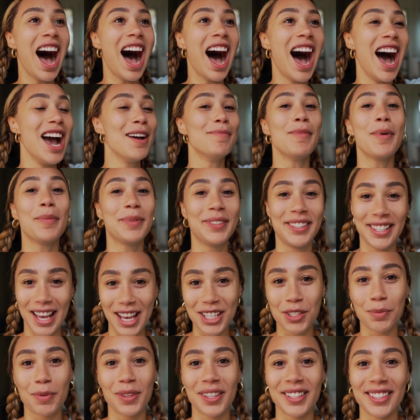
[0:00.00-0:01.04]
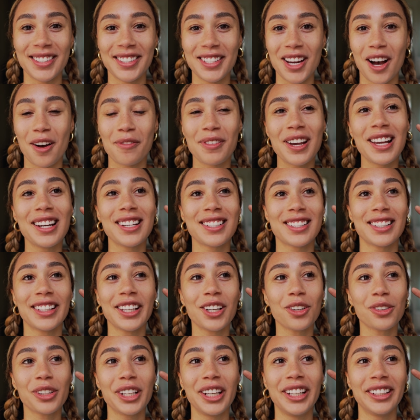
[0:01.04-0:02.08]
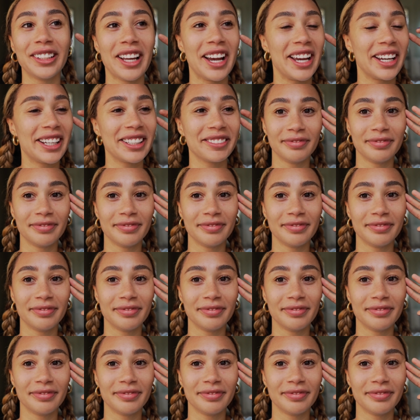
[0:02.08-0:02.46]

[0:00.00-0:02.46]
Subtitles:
I'm obsessed with this stuff. It is literally like